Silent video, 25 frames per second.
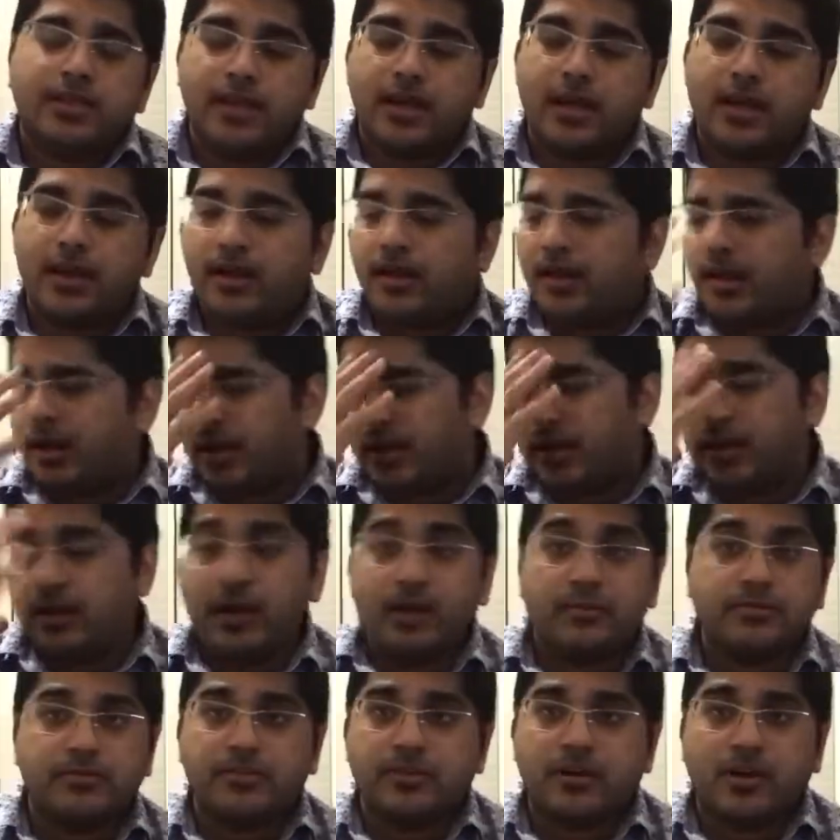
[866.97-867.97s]

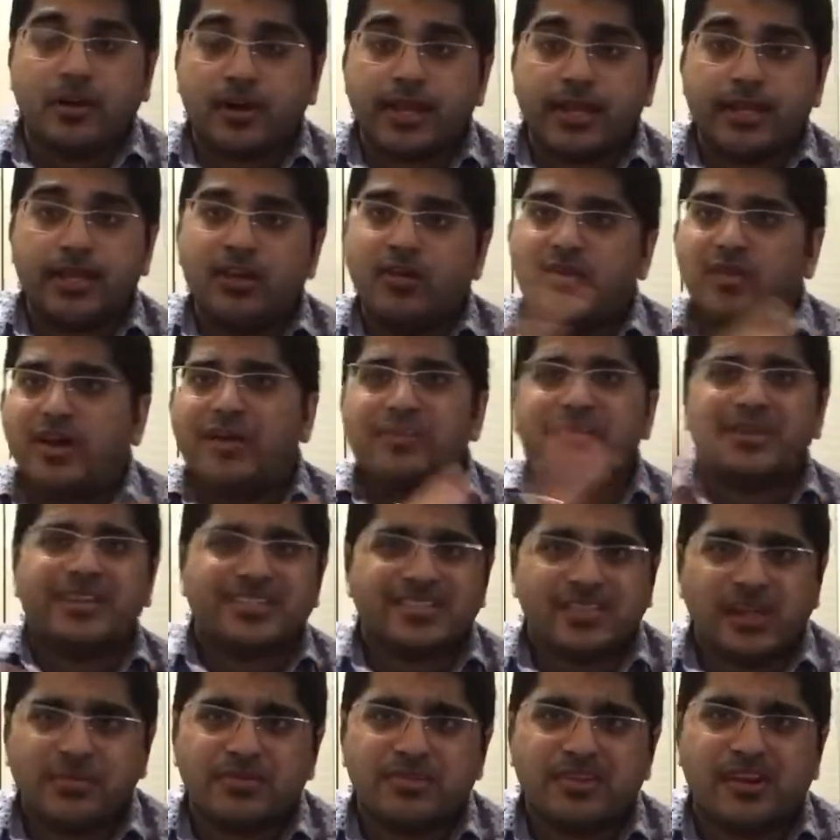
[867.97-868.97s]
I'm sorry. Okay, you know what? I'm going to
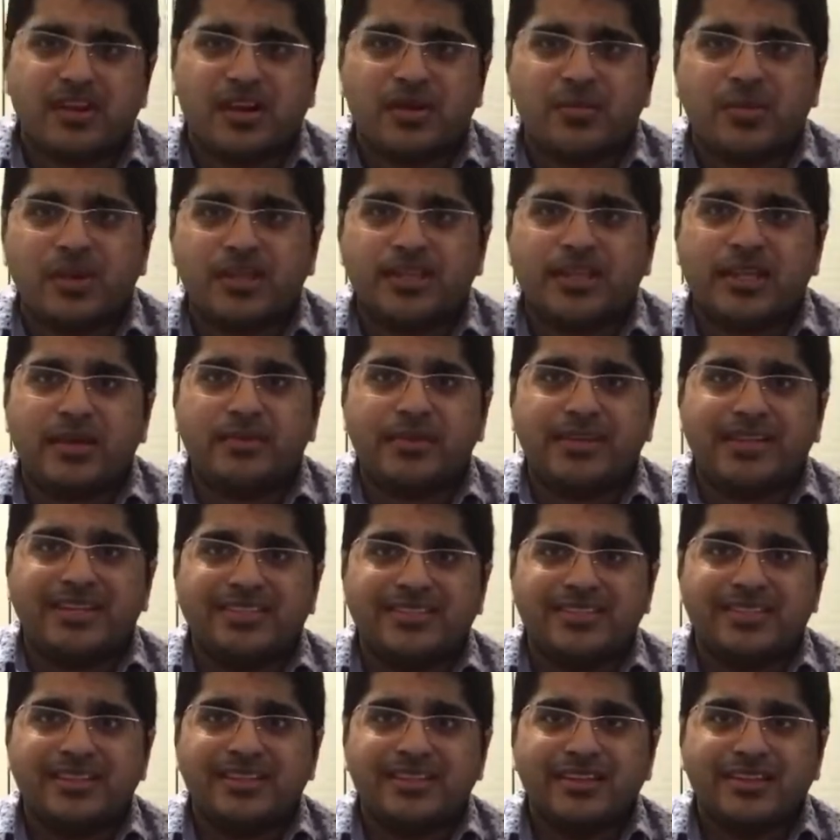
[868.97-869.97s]
stop talking about that
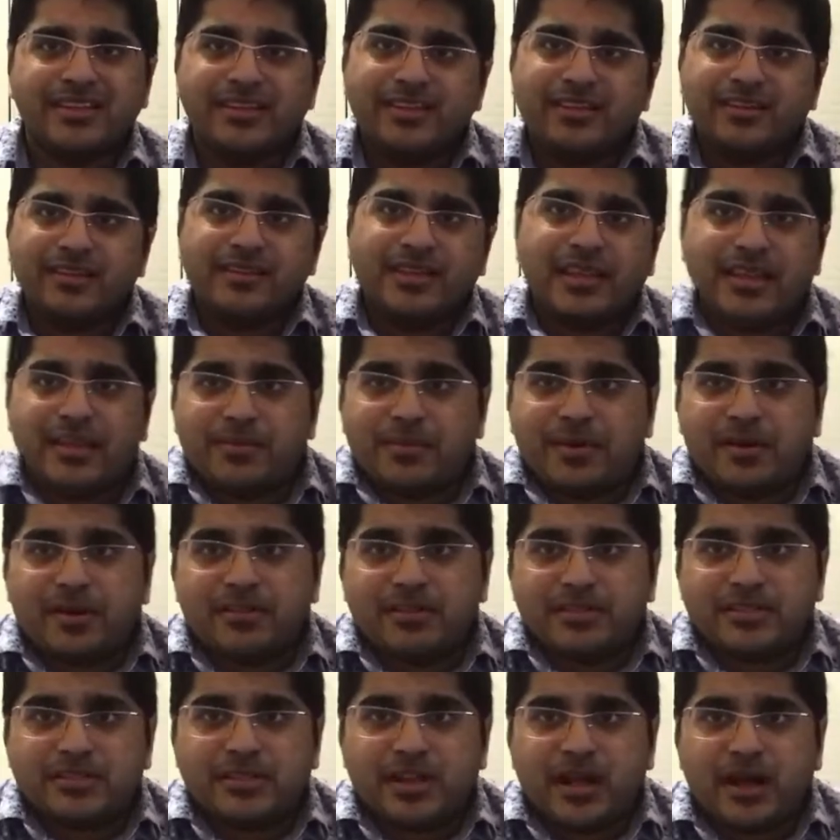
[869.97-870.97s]
because they
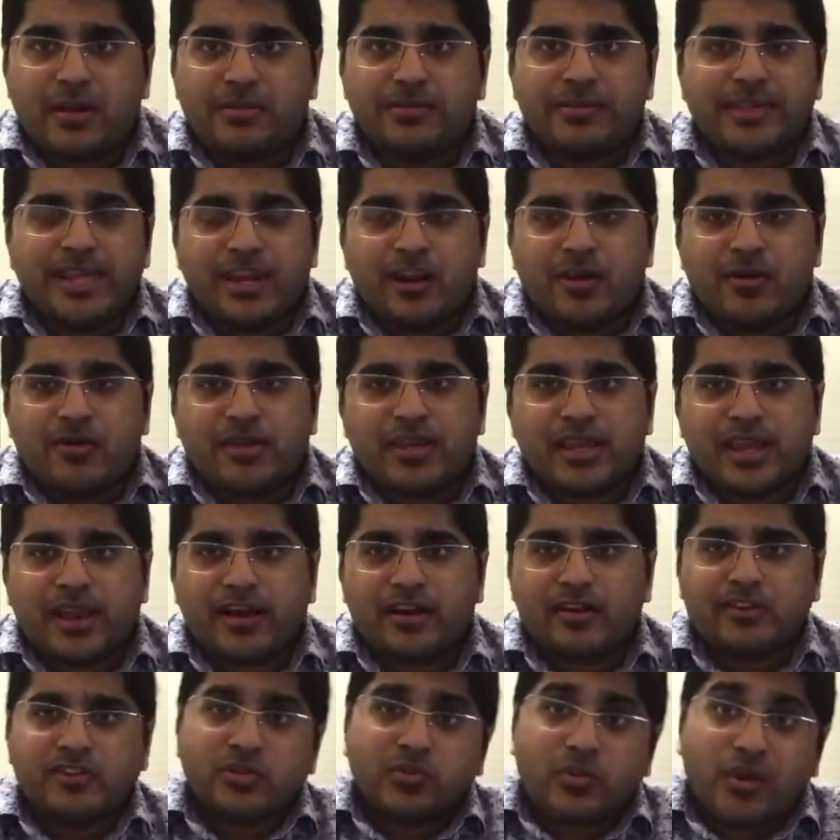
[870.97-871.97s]
apparently stopped. They don't
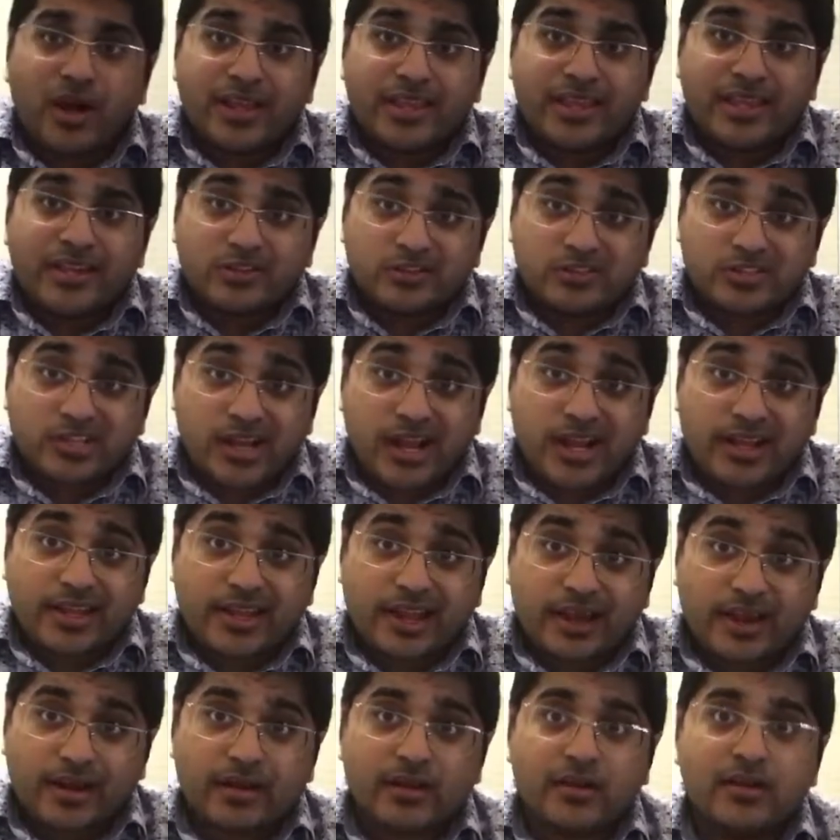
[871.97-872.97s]
care, so why the hell should I
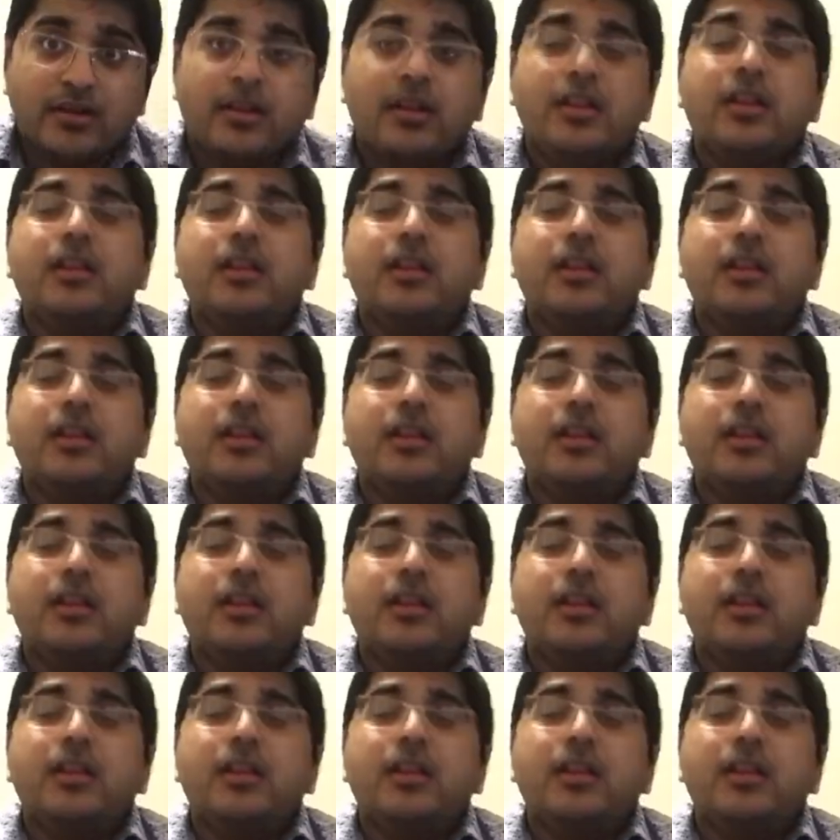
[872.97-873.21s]
care?